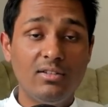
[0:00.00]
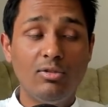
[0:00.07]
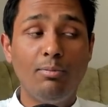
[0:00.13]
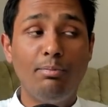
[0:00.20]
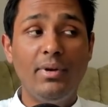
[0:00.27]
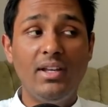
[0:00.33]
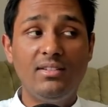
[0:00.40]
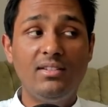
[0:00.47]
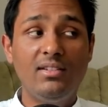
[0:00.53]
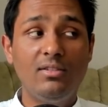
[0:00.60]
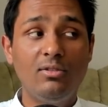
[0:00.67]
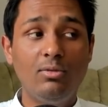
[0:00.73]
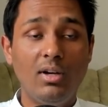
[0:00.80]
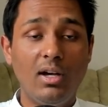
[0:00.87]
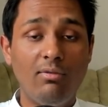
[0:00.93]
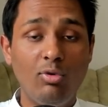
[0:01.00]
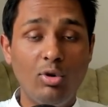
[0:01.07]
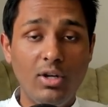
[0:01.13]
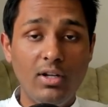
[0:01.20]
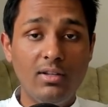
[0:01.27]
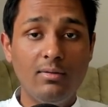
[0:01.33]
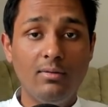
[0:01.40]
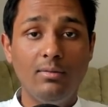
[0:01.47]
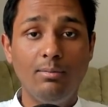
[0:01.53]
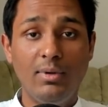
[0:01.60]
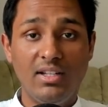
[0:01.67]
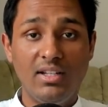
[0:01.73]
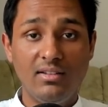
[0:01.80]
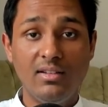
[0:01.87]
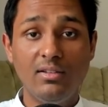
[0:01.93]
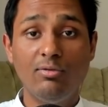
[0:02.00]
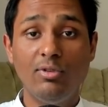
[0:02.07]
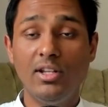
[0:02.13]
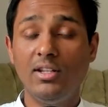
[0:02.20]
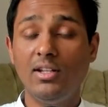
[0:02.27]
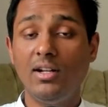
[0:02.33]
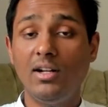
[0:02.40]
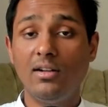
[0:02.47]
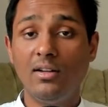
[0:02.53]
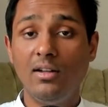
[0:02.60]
So best is to avoid places where there are